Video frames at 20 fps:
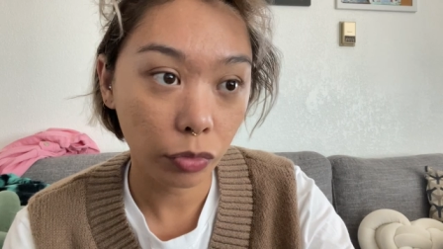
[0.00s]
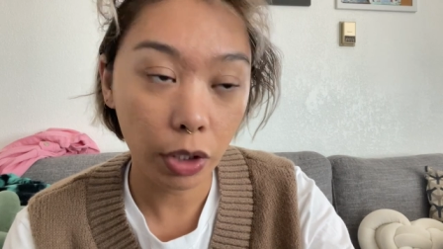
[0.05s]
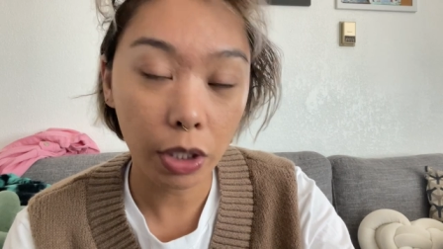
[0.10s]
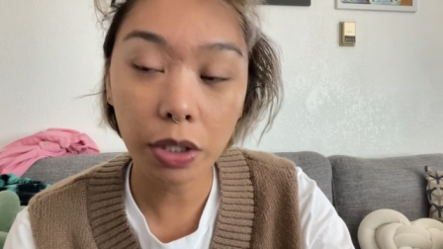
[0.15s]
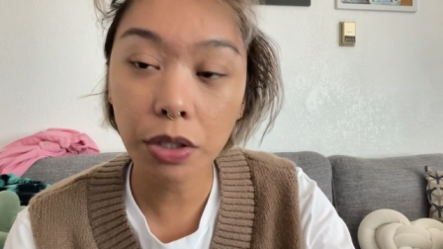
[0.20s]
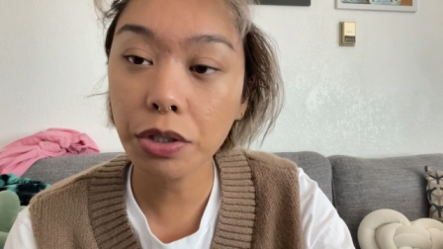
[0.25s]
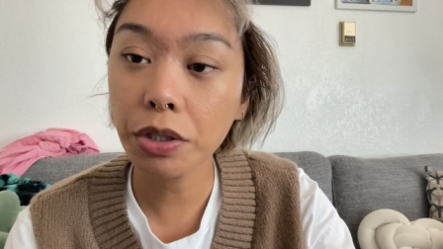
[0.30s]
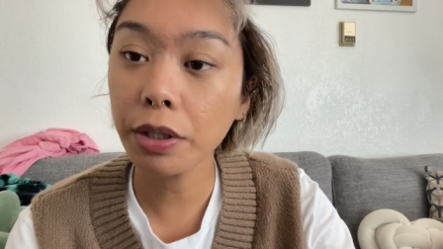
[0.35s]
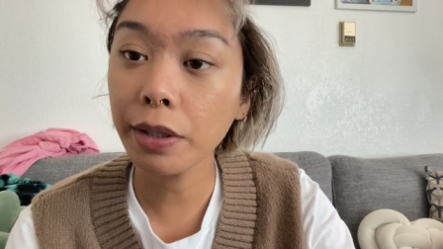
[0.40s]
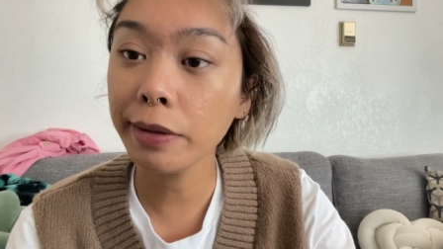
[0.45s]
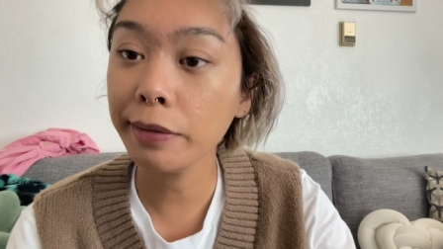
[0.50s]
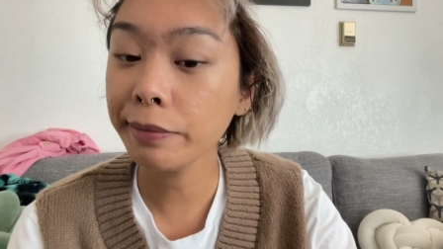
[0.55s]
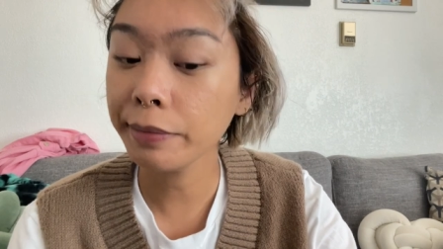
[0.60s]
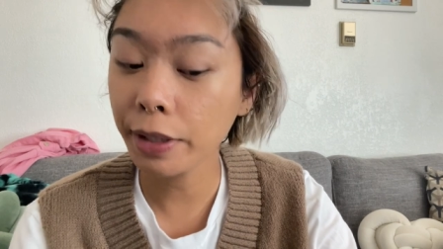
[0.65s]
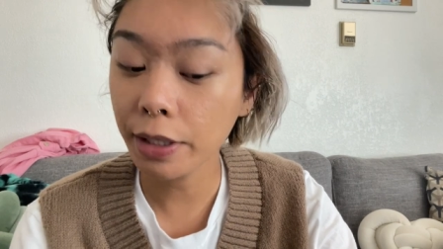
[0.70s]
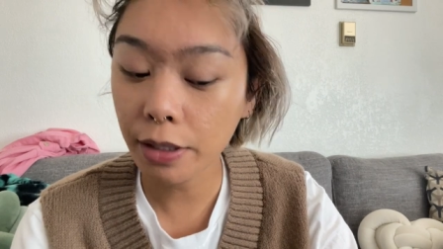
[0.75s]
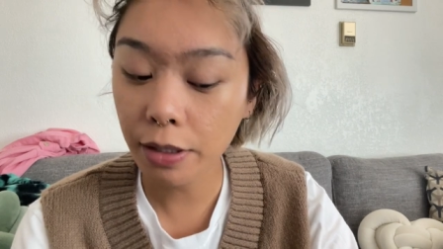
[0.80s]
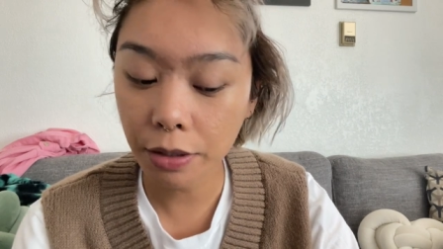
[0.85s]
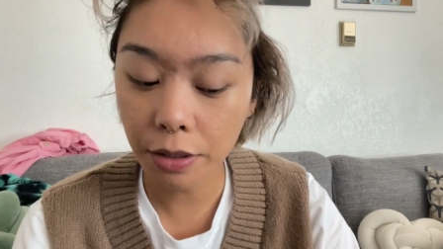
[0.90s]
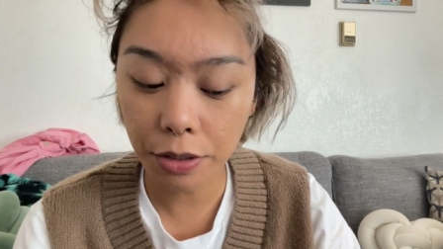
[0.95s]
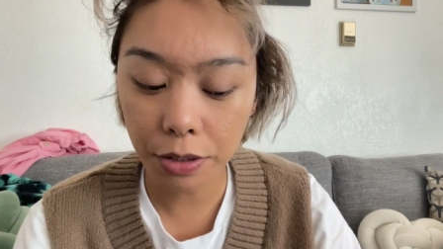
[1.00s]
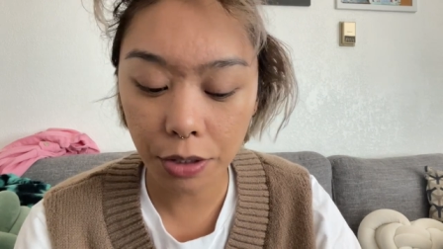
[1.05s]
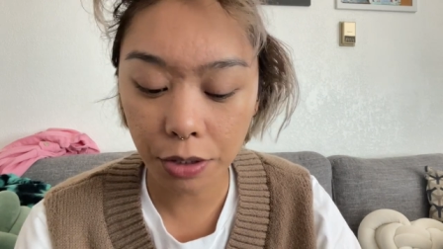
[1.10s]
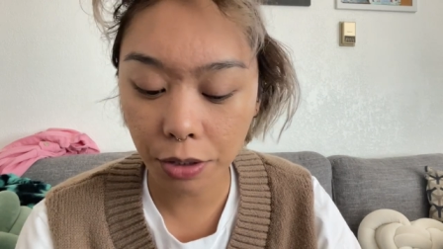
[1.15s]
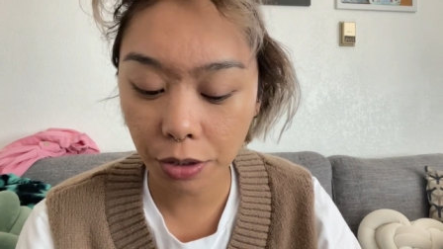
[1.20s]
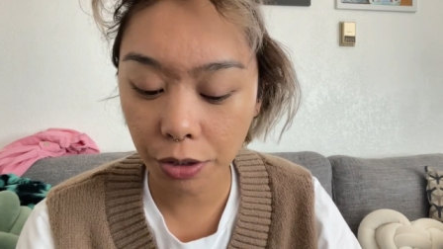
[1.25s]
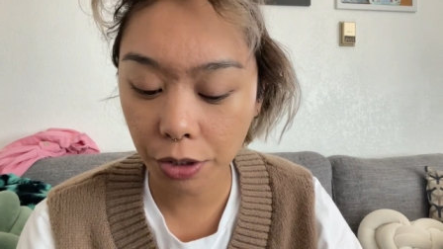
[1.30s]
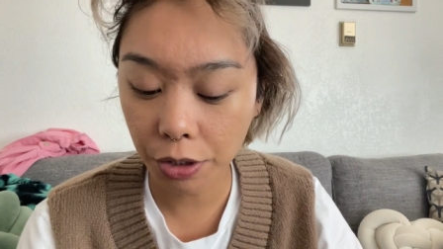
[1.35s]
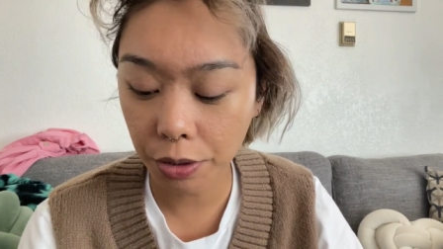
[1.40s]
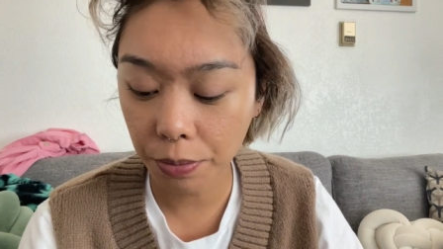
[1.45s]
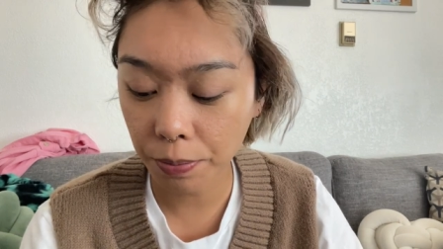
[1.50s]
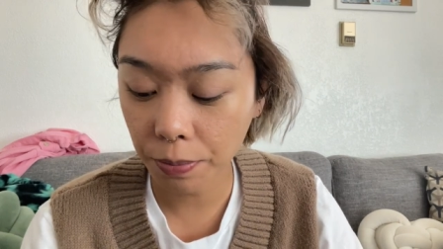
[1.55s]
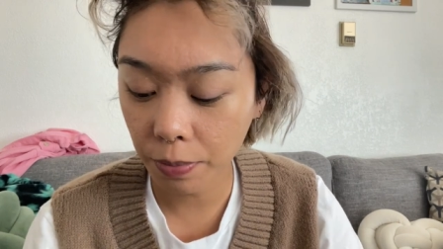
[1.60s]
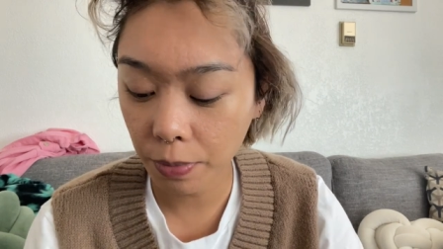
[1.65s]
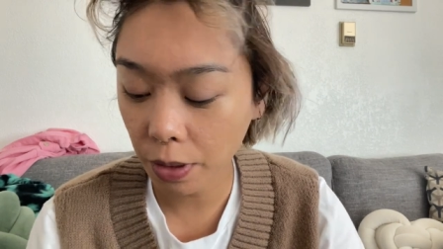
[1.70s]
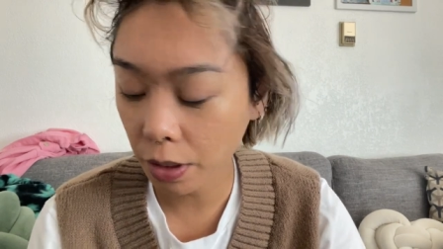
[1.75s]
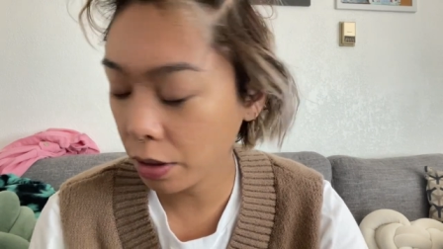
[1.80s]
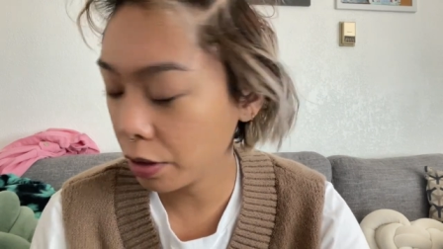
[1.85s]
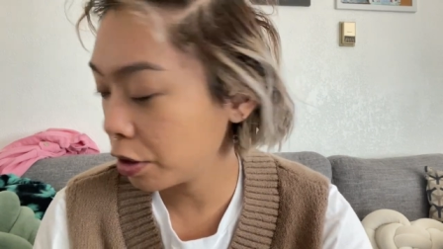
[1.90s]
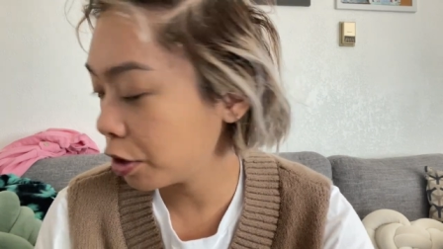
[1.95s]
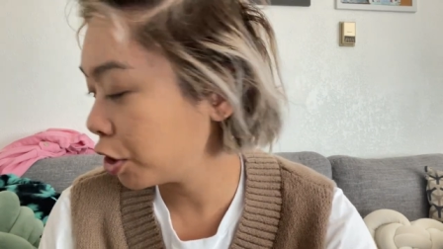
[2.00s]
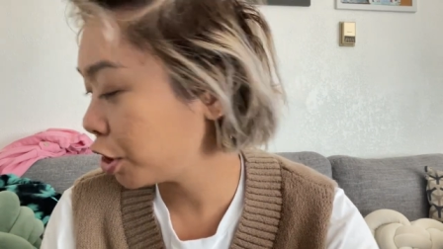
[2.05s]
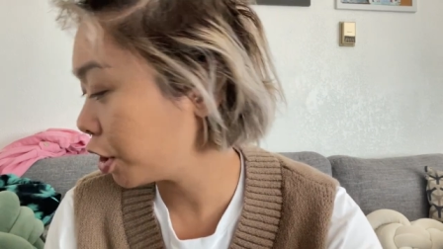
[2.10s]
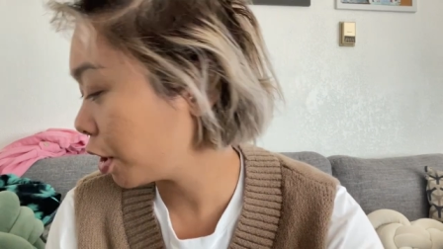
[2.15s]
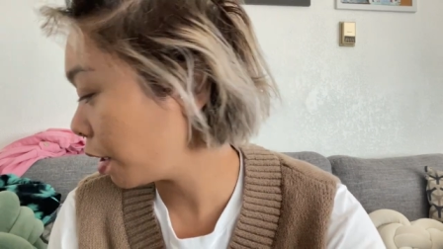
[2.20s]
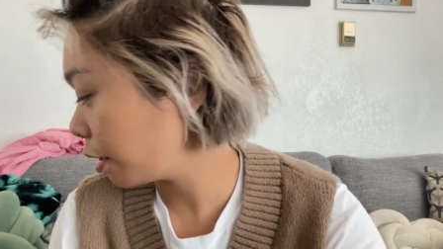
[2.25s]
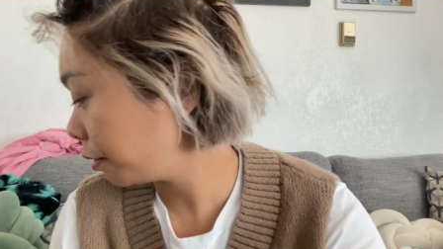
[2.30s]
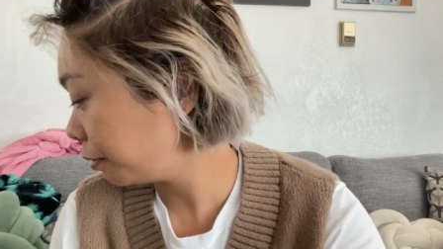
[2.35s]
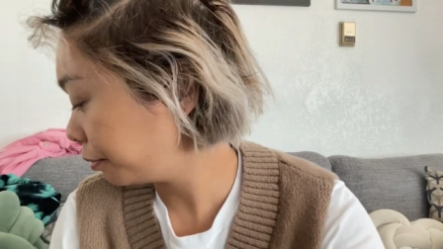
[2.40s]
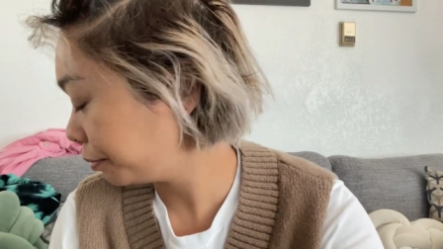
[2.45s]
Actually, I think this is a good, a good shape.